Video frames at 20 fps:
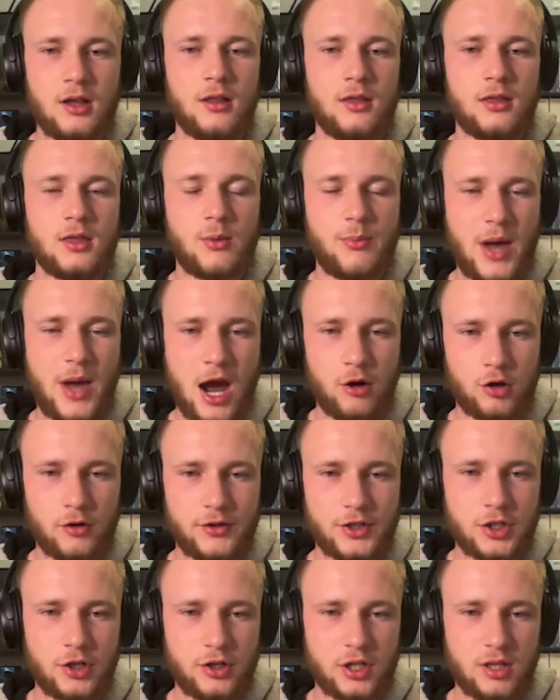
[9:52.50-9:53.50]
the power of
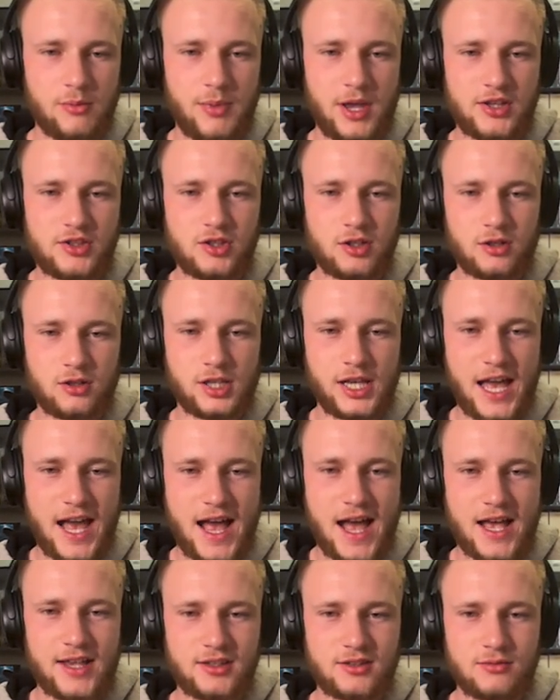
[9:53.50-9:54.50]
attorney basically
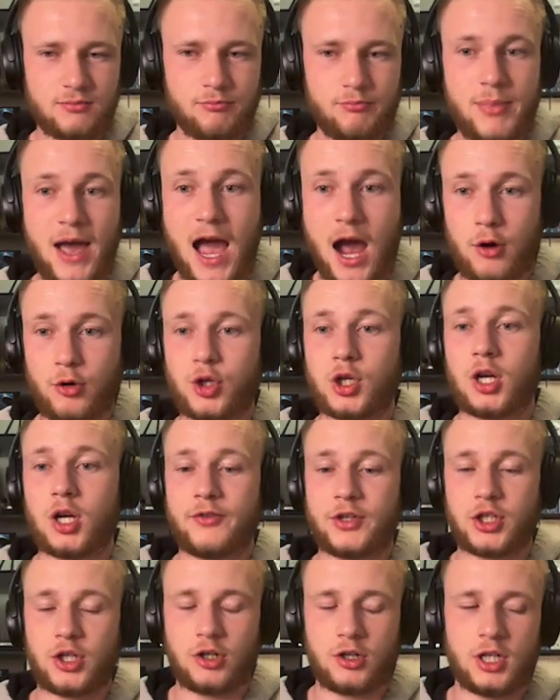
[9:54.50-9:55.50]
has power of
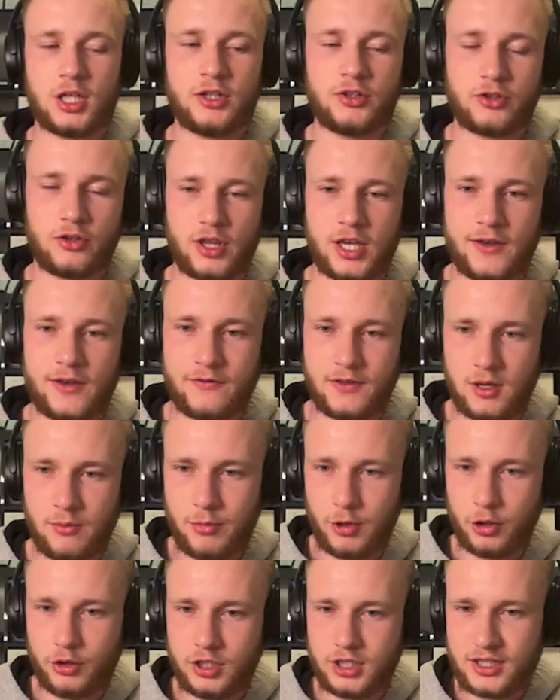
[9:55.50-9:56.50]
attorney, so they have the
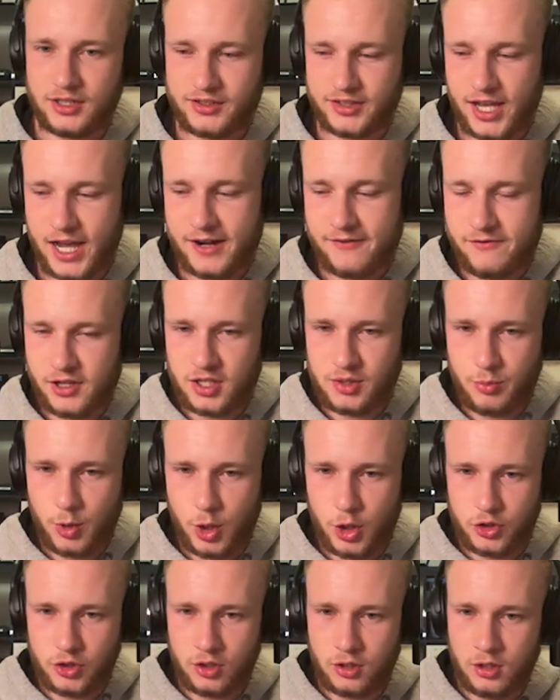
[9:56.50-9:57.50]
ability to sign for this
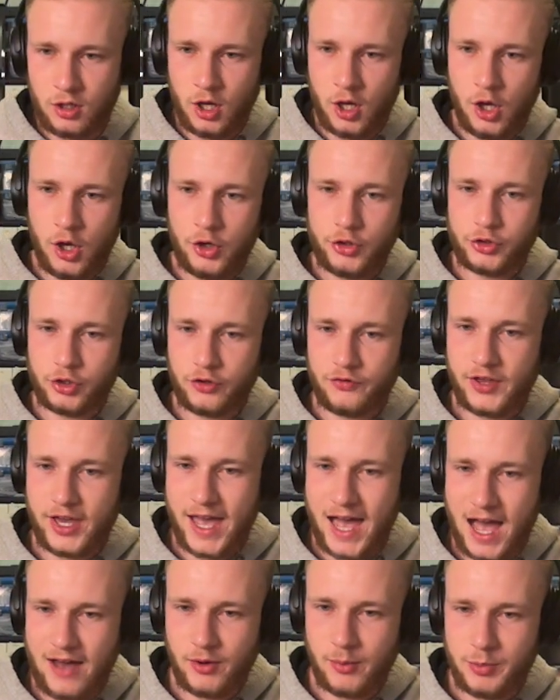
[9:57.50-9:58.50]
person. So if they
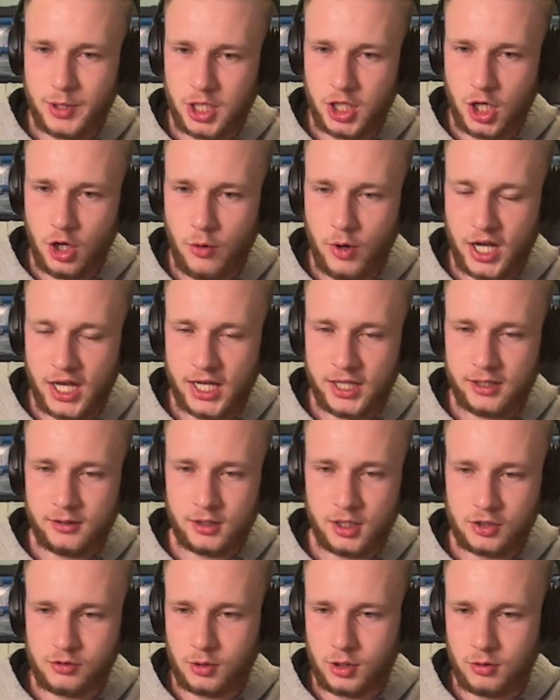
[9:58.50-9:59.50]
have a POA,
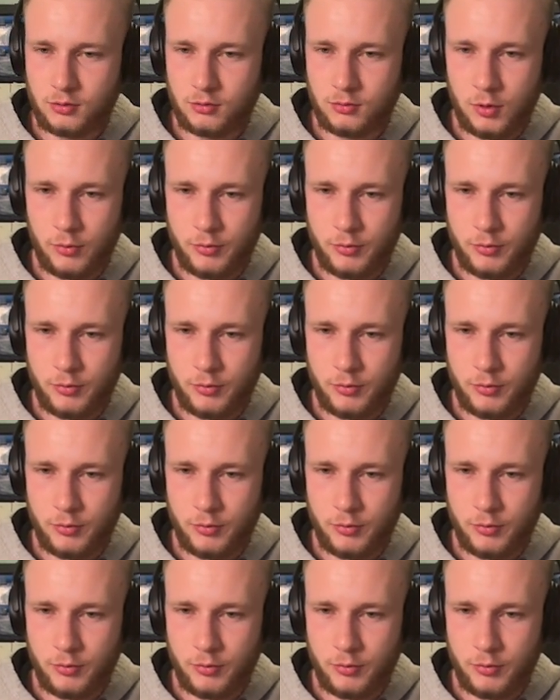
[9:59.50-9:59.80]
is what we